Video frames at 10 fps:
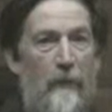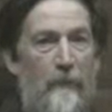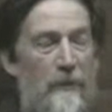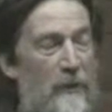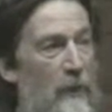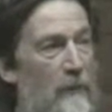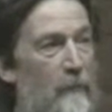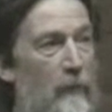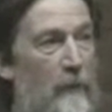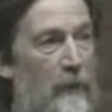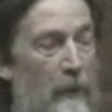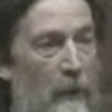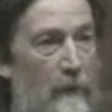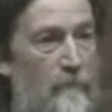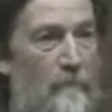I've retired from it
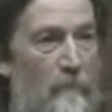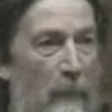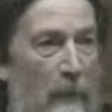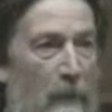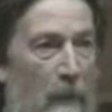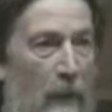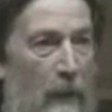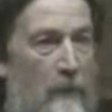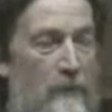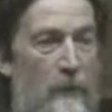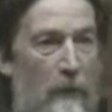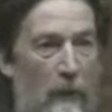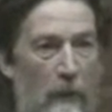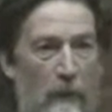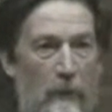now, and
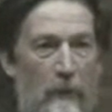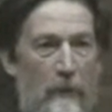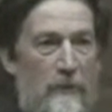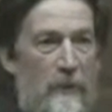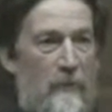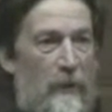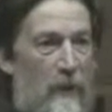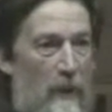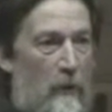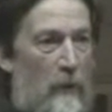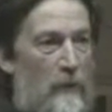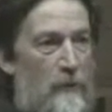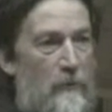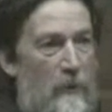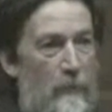somebody came
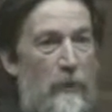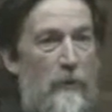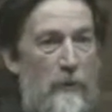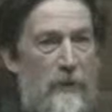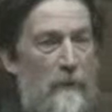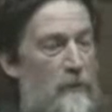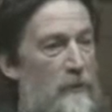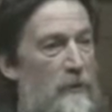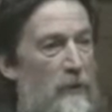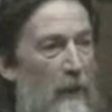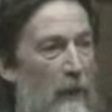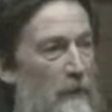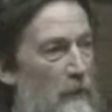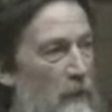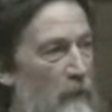along to me because I was
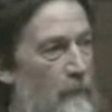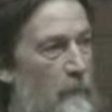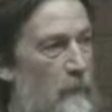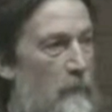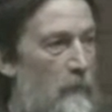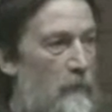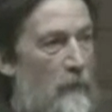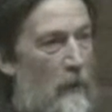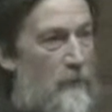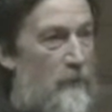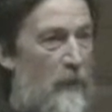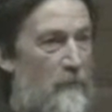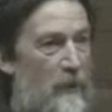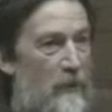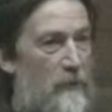retired and therefore not
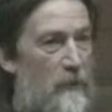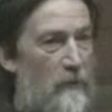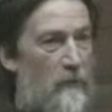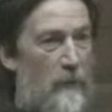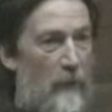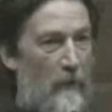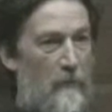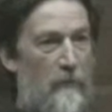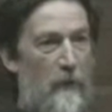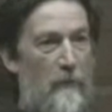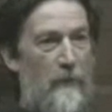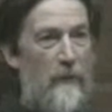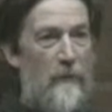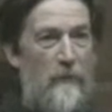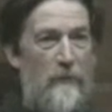subject to,
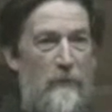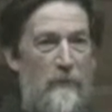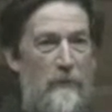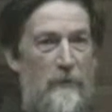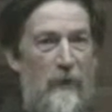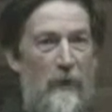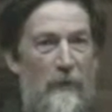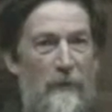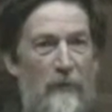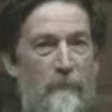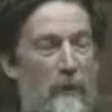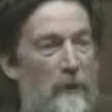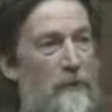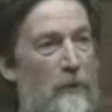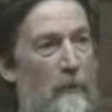nobody could threaten
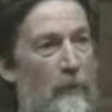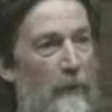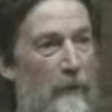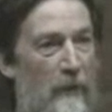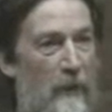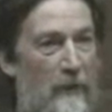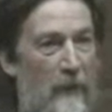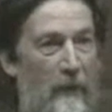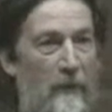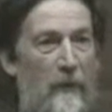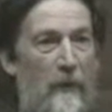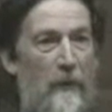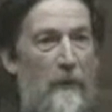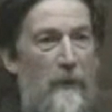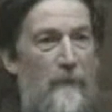my job or anything like that,
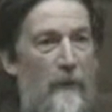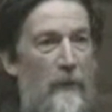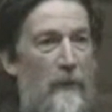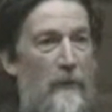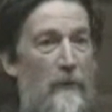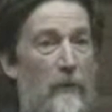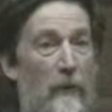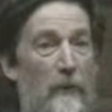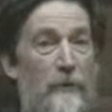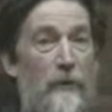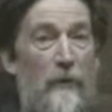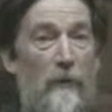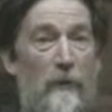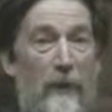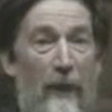if I took a
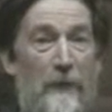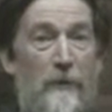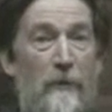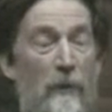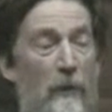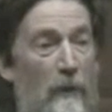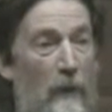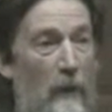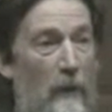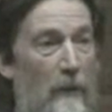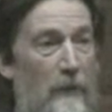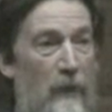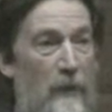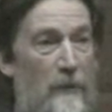look at the